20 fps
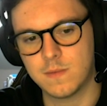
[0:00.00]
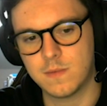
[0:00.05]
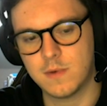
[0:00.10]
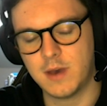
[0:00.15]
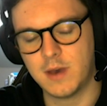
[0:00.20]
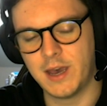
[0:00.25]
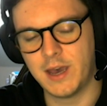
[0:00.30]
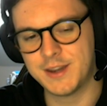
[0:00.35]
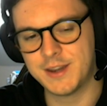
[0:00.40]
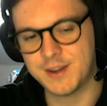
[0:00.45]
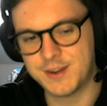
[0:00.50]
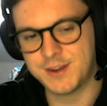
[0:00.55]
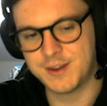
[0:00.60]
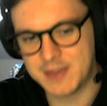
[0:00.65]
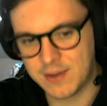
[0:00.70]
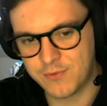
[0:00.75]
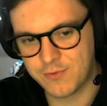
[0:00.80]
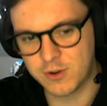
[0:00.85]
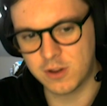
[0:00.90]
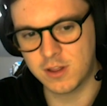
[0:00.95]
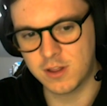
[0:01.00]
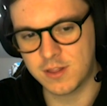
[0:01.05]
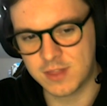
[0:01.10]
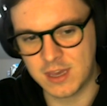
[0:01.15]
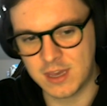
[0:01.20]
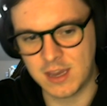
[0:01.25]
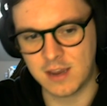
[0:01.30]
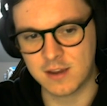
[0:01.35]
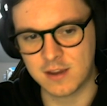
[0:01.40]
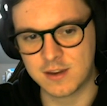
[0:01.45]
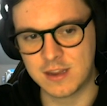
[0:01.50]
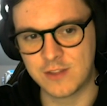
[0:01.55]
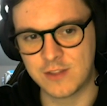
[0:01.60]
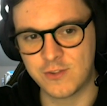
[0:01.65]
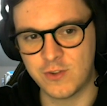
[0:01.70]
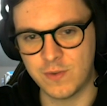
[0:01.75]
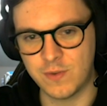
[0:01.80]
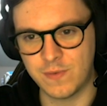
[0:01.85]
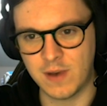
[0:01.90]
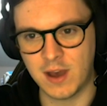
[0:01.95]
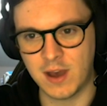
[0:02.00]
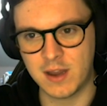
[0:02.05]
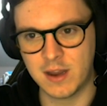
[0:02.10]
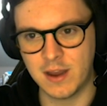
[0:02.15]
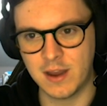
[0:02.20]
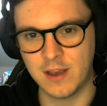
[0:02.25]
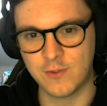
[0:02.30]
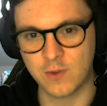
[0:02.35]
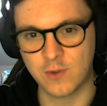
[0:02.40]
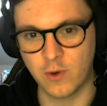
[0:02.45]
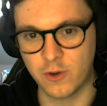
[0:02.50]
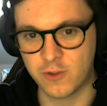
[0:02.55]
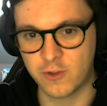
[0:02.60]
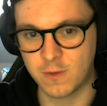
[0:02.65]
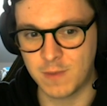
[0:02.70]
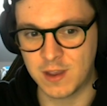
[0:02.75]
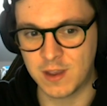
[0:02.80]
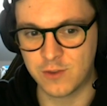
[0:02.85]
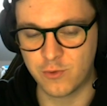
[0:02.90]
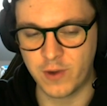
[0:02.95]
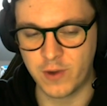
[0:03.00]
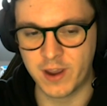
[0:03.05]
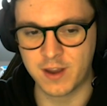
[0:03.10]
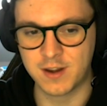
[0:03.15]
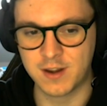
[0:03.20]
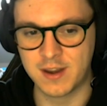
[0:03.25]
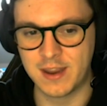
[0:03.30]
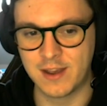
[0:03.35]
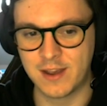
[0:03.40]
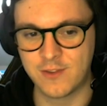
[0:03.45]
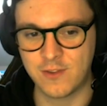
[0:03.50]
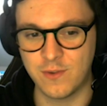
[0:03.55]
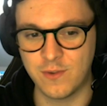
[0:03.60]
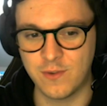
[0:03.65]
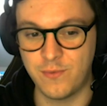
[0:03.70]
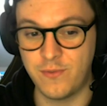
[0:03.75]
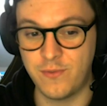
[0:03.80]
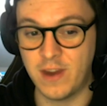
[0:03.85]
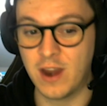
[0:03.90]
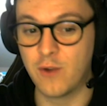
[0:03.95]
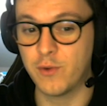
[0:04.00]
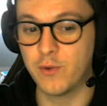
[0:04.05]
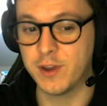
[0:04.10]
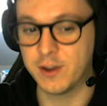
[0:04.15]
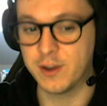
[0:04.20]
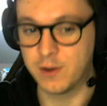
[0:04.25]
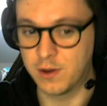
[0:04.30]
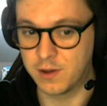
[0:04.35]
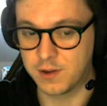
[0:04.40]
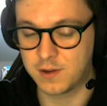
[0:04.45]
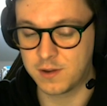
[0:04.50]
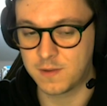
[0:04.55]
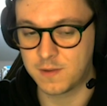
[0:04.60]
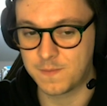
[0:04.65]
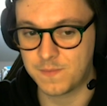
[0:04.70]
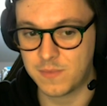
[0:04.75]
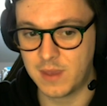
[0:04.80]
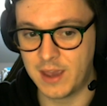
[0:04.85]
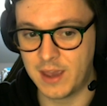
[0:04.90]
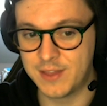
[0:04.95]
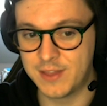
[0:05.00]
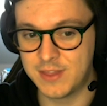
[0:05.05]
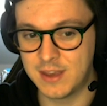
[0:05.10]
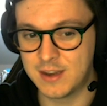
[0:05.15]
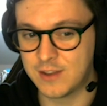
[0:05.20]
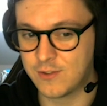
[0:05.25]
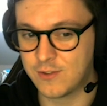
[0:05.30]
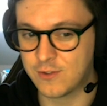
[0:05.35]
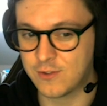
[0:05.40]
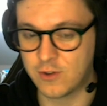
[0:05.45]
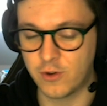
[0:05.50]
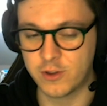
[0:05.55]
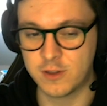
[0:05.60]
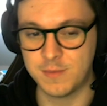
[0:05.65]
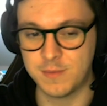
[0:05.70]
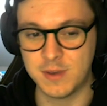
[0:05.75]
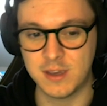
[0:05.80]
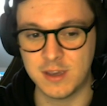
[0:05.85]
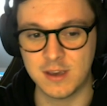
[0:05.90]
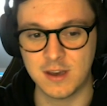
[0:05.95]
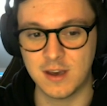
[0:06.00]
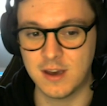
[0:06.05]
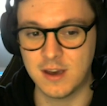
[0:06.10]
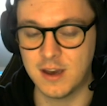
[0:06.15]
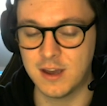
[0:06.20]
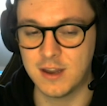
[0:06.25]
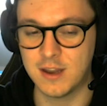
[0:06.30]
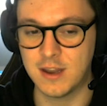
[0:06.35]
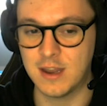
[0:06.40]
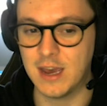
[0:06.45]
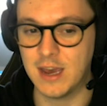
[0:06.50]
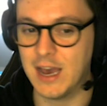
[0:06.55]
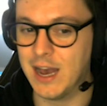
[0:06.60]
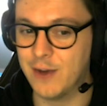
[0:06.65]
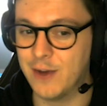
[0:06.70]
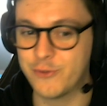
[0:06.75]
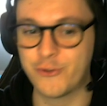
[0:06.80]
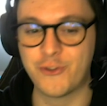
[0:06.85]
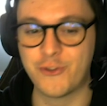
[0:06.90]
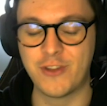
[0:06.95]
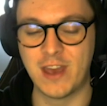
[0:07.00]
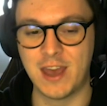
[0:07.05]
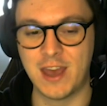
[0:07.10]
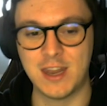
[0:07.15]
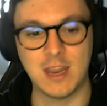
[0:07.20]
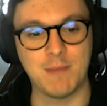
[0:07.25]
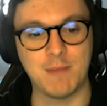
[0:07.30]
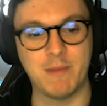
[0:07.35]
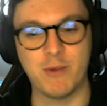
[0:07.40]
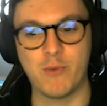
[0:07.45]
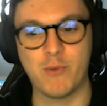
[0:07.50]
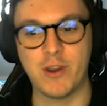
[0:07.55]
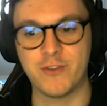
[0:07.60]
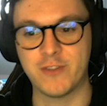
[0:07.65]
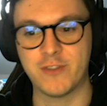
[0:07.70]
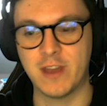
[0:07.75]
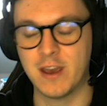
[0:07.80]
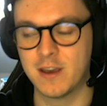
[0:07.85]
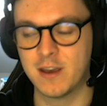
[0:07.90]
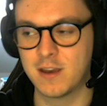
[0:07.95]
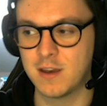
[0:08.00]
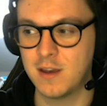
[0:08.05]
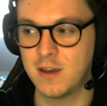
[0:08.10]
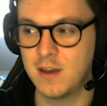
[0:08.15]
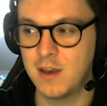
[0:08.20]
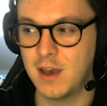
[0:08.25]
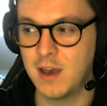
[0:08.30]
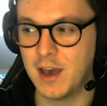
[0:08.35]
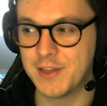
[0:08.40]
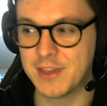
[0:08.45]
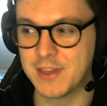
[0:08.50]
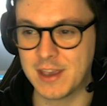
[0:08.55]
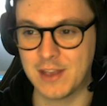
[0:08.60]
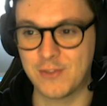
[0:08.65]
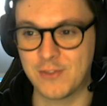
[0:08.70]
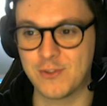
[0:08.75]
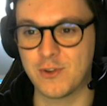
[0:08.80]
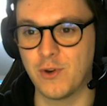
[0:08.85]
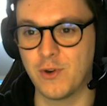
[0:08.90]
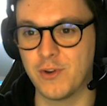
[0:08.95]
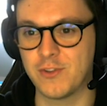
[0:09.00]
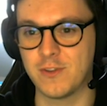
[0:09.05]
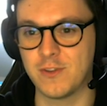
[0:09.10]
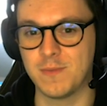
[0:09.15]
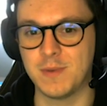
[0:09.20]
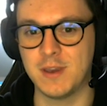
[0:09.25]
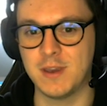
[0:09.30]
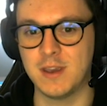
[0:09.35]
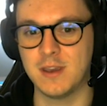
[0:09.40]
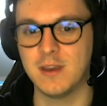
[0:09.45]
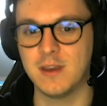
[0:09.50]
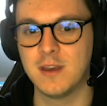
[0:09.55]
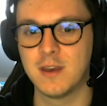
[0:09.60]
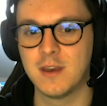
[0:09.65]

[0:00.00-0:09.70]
I definitely think that Shyvana is going to make dragon decks very good. I think this is going to be an outstanding mid-range deck. I think it's going to be